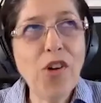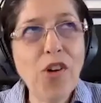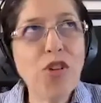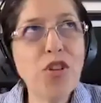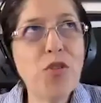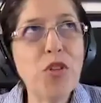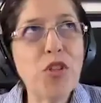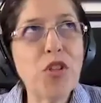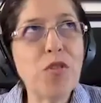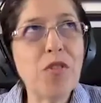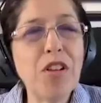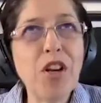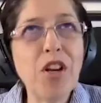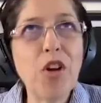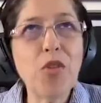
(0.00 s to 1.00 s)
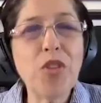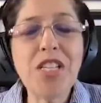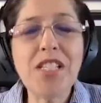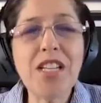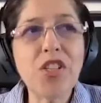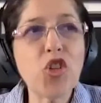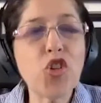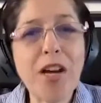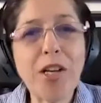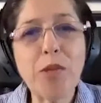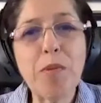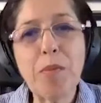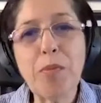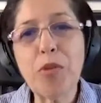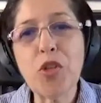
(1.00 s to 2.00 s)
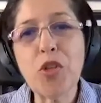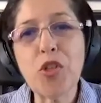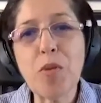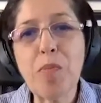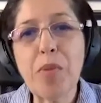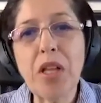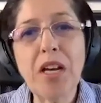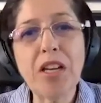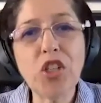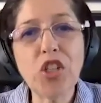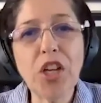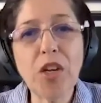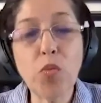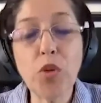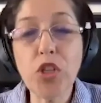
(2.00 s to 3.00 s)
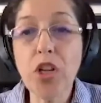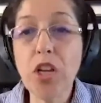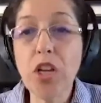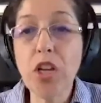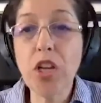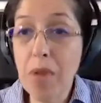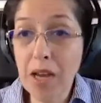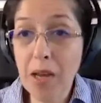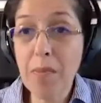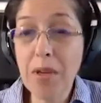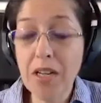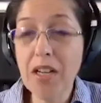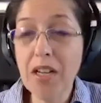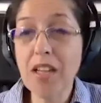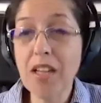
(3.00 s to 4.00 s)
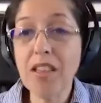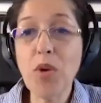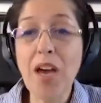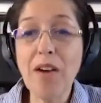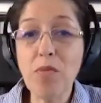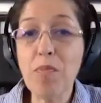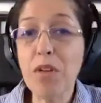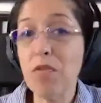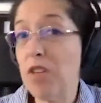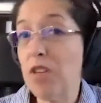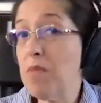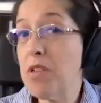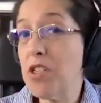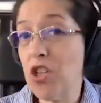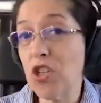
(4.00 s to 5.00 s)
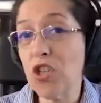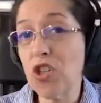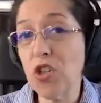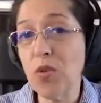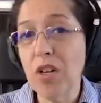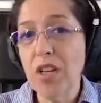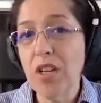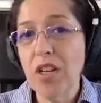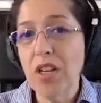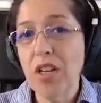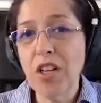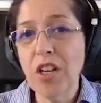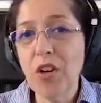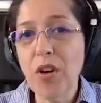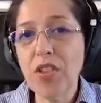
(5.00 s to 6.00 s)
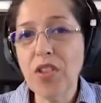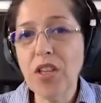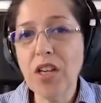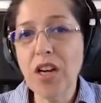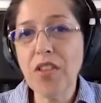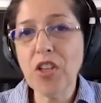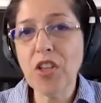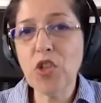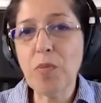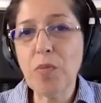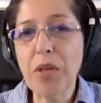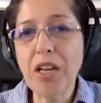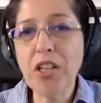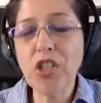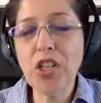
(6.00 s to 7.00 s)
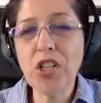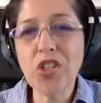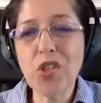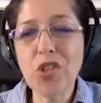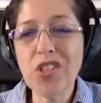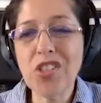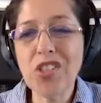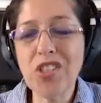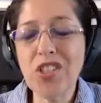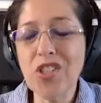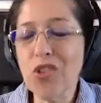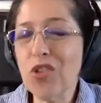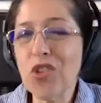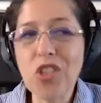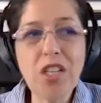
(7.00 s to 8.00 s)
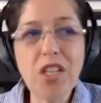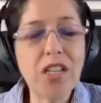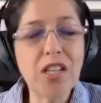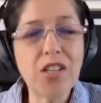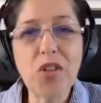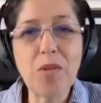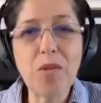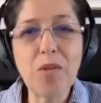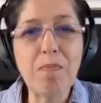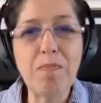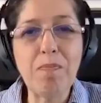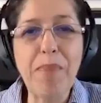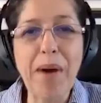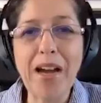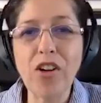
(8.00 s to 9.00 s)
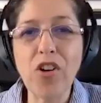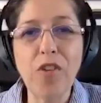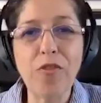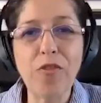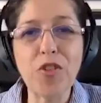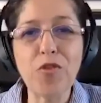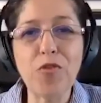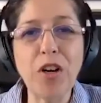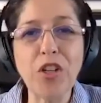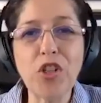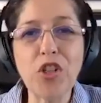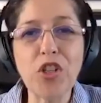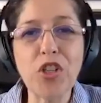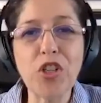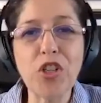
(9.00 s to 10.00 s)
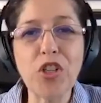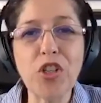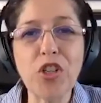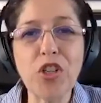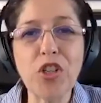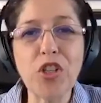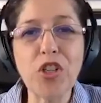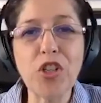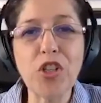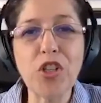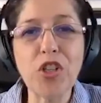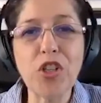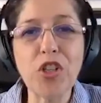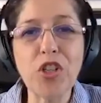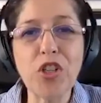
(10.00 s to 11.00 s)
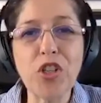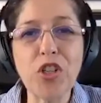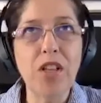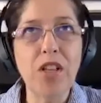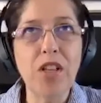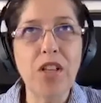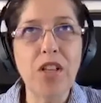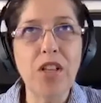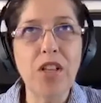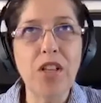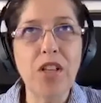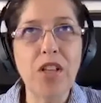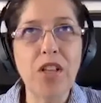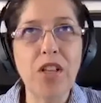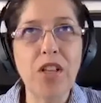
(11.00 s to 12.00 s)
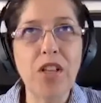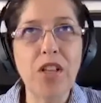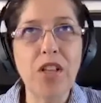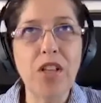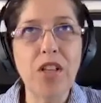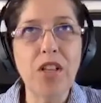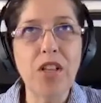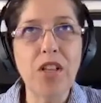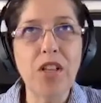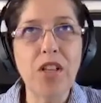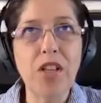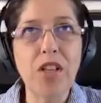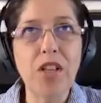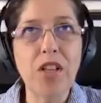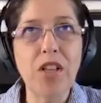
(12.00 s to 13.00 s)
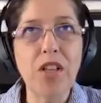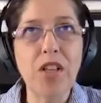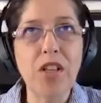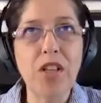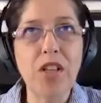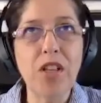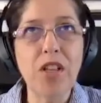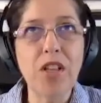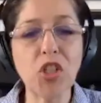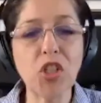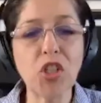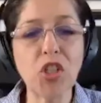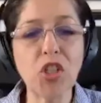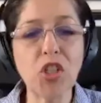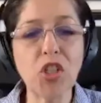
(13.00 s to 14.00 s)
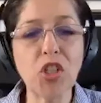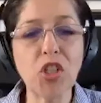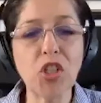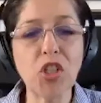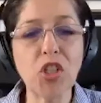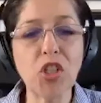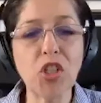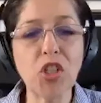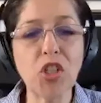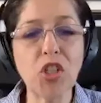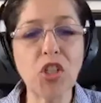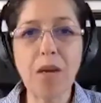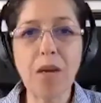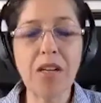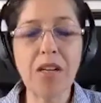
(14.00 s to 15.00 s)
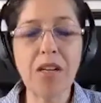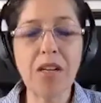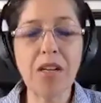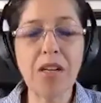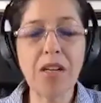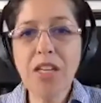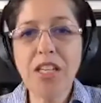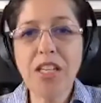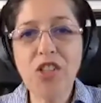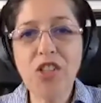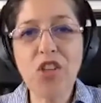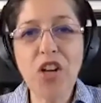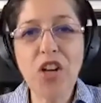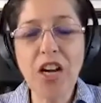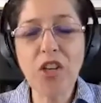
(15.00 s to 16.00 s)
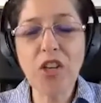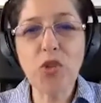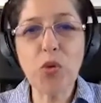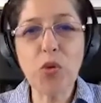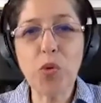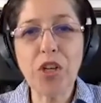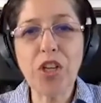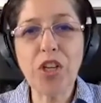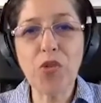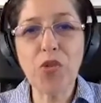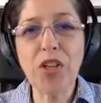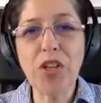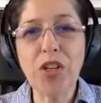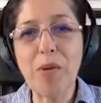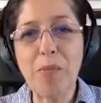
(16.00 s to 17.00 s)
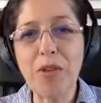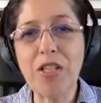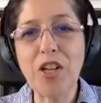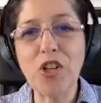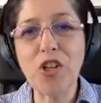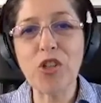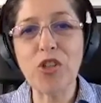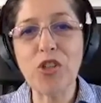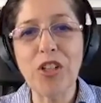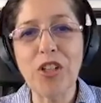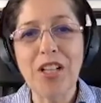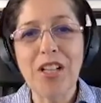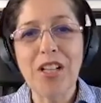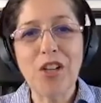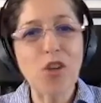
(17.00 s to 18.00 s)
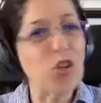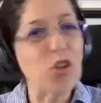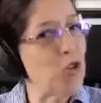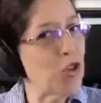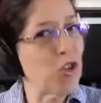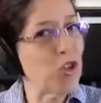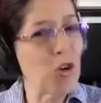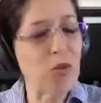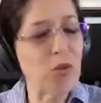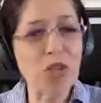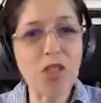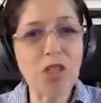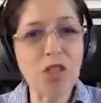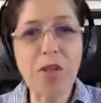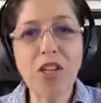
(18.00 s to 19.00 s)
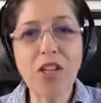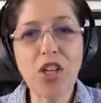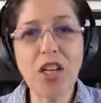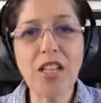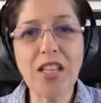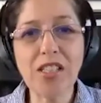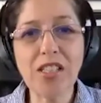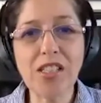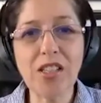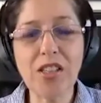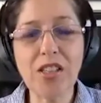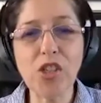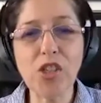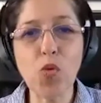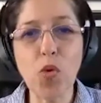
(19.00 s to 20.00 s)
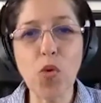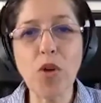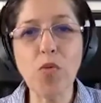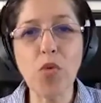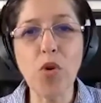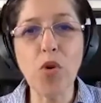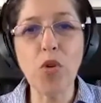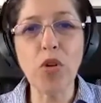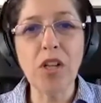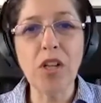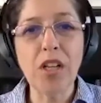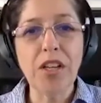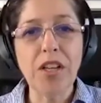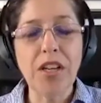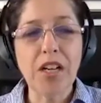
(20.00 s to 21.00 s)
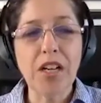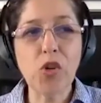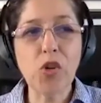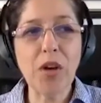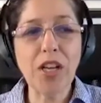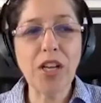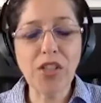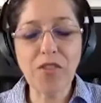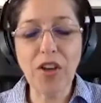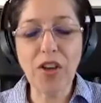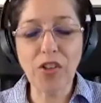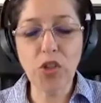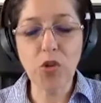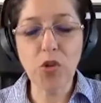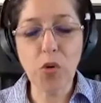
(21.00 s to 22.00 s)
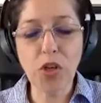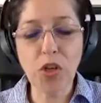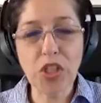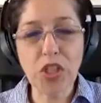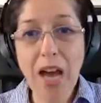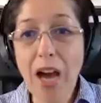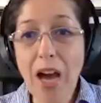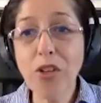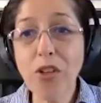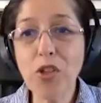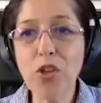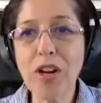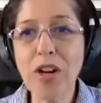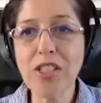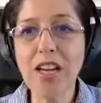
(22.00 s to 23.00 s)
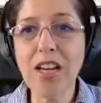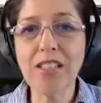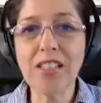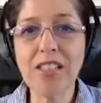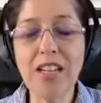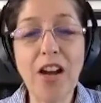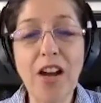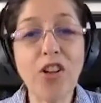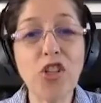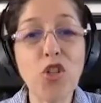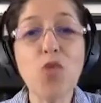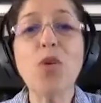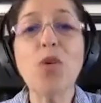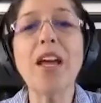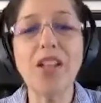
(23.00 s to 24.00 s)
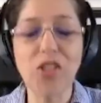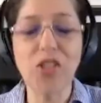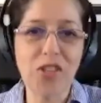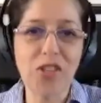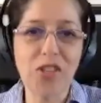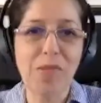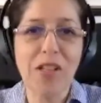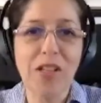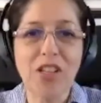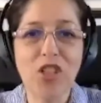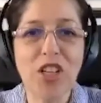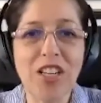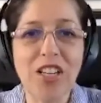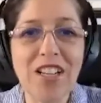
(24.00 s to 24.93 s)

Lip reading: do you, you know, these days attract people to supply chain, which in my opinion, I think we have a bit of an image issue. You know, I think supply chain is just still seen as a back office function. Maybe now everybody's talking about supply chain, that might change. But previously, I mean, how many kids in high school were hearing about a potential, you know, you should go into supply chain. That's a great role. So I guess I've got two questions. How do you attract talent, and how did you get into supply chain?